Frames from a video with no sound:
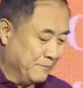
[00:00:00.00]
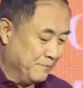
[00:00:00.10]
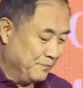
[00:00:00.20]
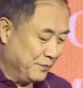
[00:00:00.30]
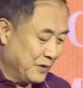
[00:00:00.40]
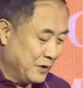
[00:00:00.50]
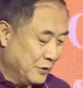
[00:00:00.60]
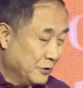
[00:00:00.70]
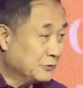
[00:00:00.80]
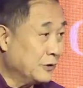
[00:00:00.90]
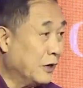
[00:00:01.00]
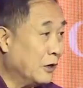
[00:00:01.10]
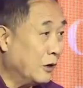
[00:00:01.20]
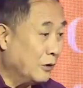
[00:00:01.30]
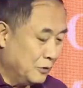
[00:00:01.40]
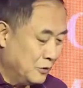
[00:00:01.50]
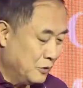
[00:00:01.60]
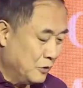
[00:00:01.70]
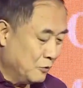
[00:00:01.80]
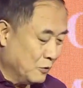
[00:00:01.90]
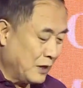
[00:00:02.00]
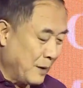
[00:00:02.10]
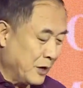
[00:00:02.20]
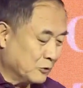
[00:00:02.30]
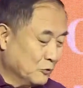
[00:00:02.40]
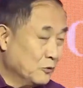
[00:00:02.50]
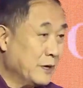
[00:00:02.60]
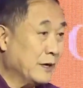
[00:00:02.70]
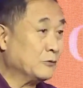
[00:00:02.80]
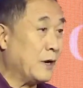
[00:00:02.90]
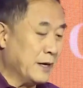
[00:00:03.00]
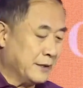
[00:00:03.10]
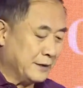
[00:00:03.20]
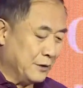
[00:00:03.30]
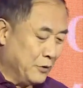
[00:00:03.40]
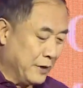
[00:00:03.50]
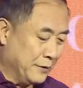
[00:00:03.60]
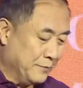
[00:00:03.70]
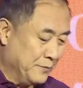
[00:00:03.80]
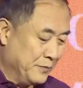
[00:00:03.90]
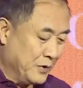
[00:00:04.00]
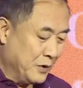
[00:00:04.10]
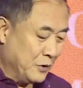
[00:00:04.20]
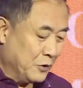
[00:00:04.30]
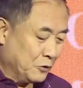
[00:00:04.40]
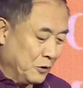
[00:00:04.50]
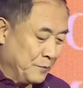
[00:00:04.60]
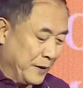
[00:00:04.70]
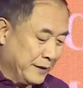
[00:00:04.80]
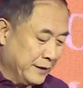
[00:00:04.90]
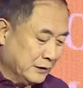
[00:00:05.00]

And finally, on behalf of China Association of Performing Arts.